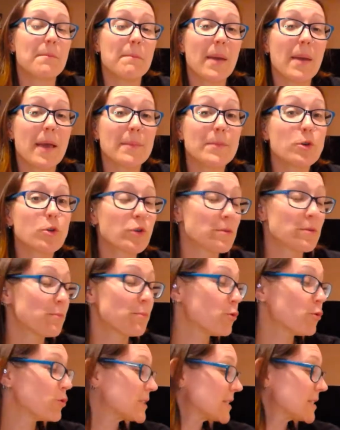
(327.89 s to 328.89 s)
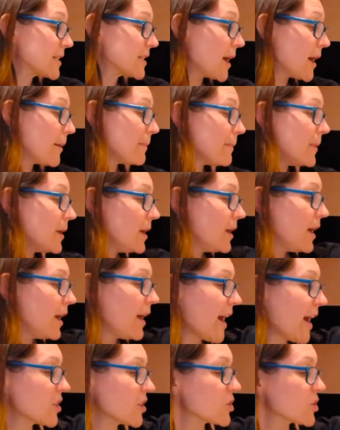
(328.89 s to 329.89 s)
Maybe you could put some,
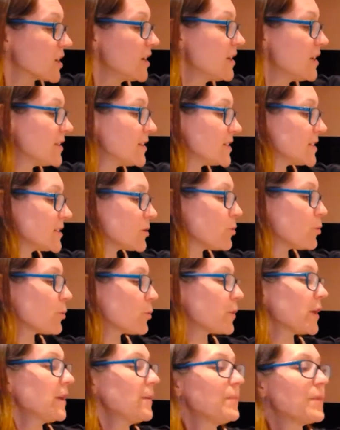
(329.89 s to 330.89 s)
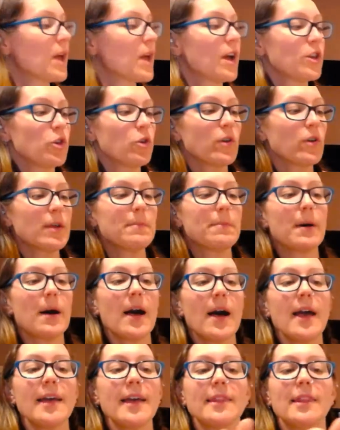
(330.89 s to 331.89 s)
actually, this is a cool thing. You can
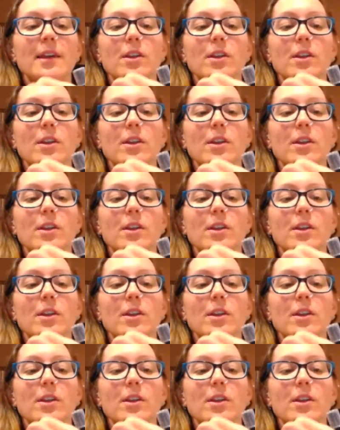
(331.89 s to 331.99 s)
buy